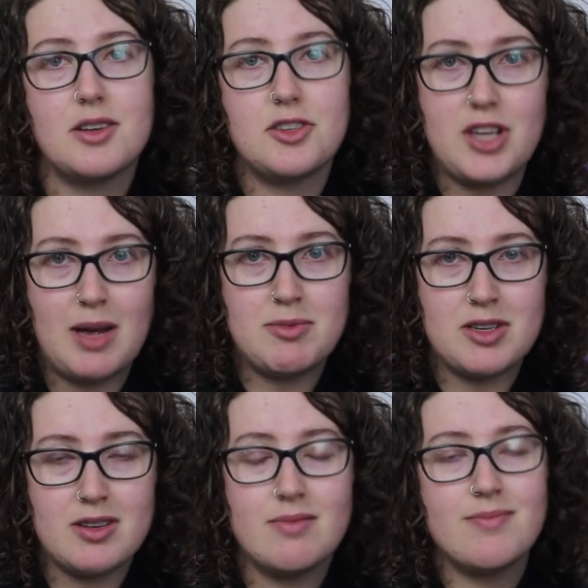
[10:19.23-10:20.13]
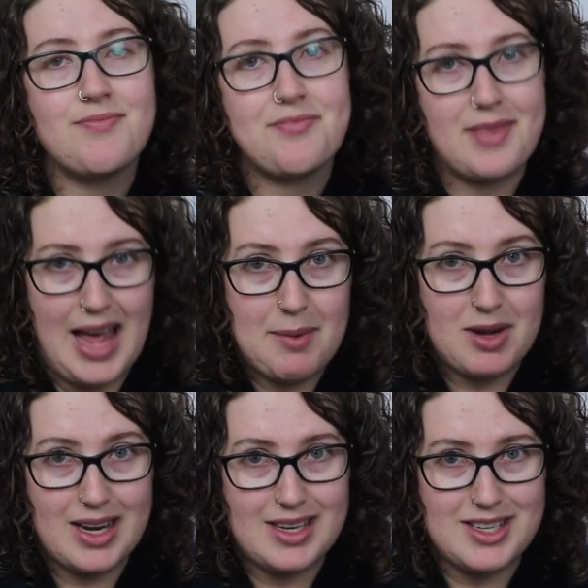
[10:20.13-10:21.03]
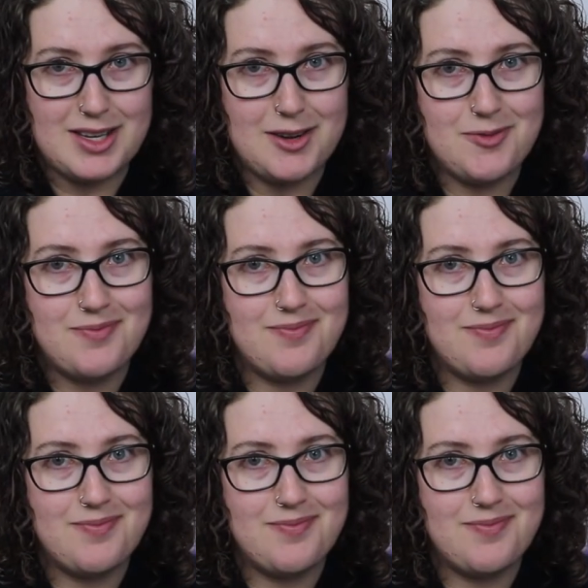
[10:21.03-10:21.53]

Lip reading: chapter, I'm gonna continue.